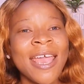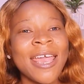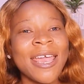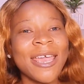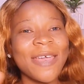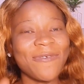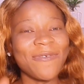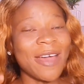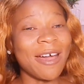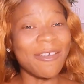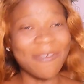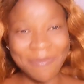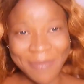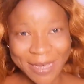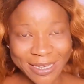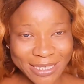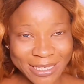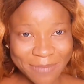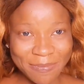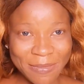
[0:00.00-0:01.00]
if you have
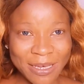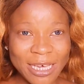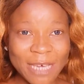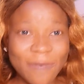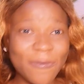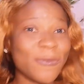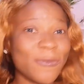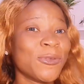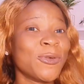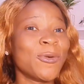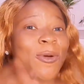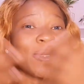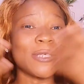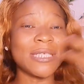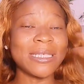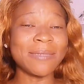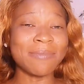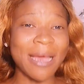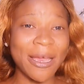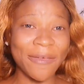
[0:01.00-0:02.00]
missed me if you don't want to
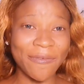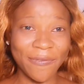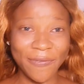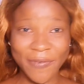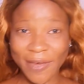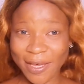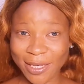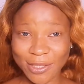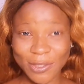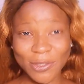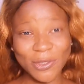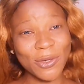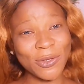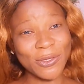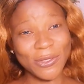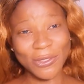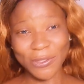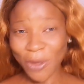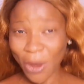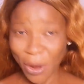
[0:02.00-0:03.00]
see my face so
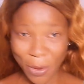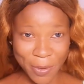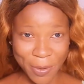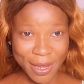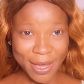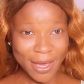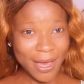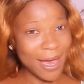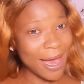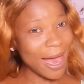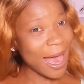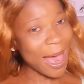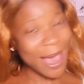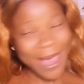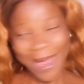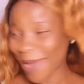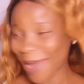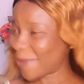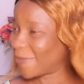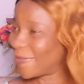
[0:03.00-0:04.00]
sorry i
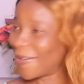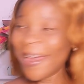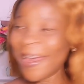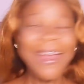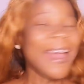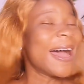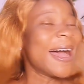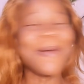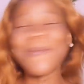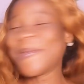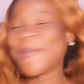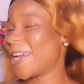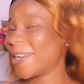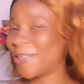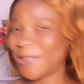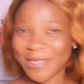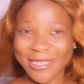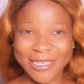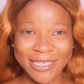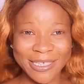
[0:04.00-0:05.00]
have i'm here
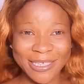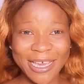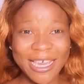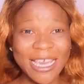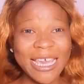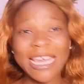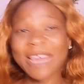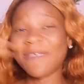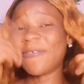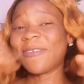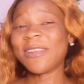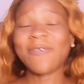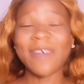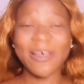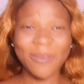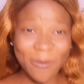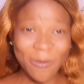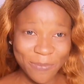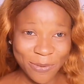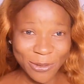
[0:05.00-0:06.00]
to stay even if i
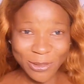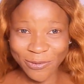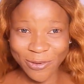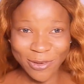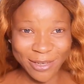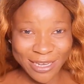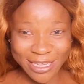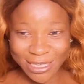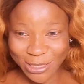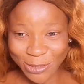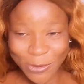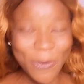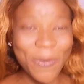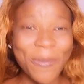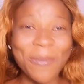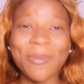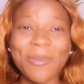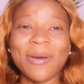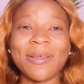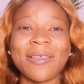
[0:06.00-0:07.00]
don't post for this whole
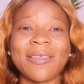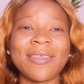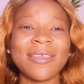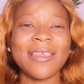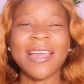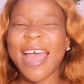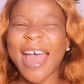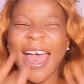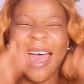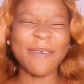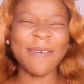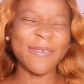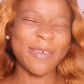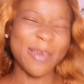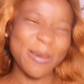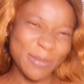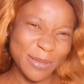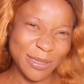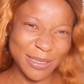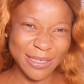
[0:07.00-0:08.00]
month i've
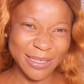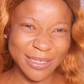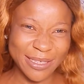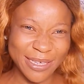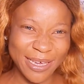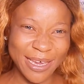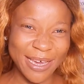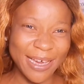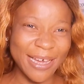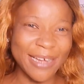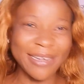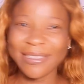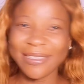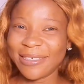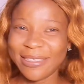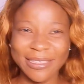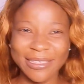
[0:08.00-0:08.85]
come to stay and